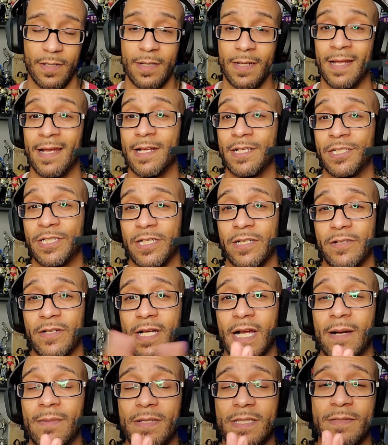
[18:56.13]
Like, share,
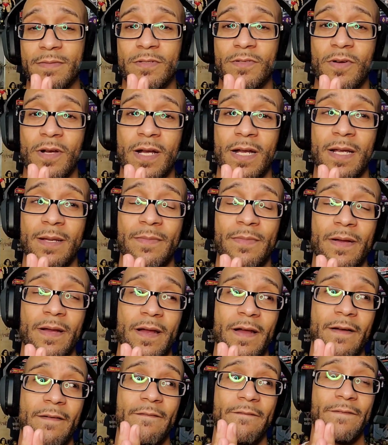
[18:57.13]
comment, subscribe.
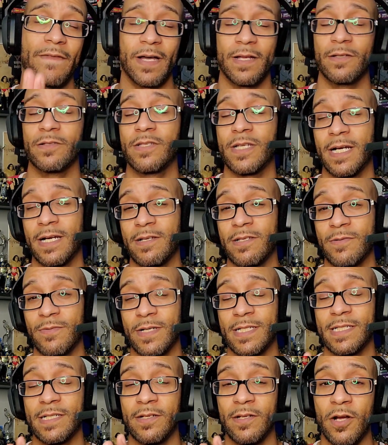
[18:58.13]
Follow to House
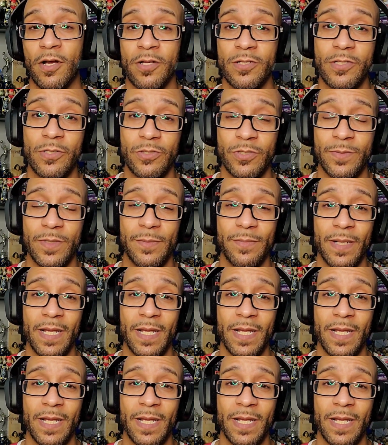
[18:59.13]
Wrestling on all social media